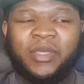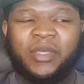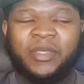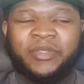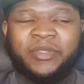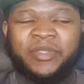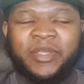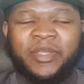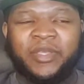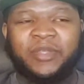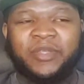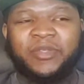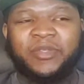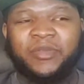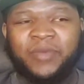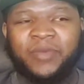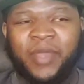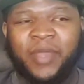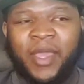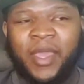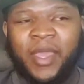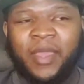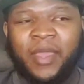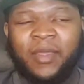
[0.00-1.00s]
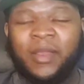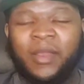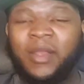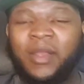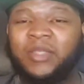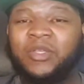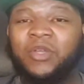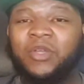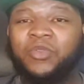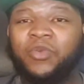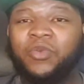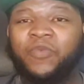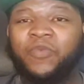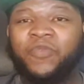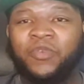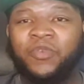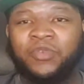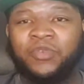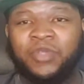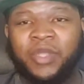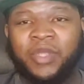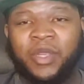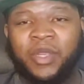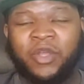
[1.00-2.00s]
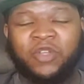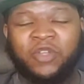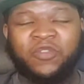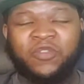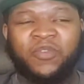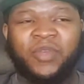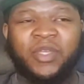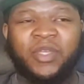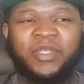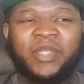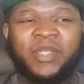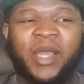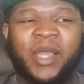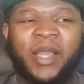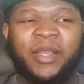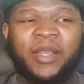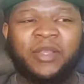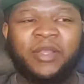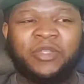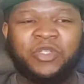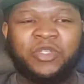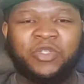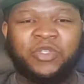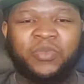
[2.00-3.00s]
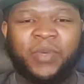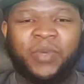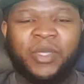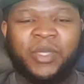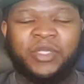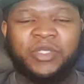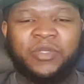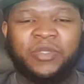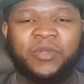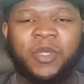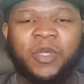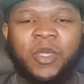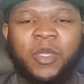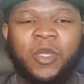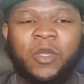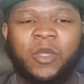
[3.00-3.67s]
is this, okay? And let's go through a few scenarios so we get to the ideal situation.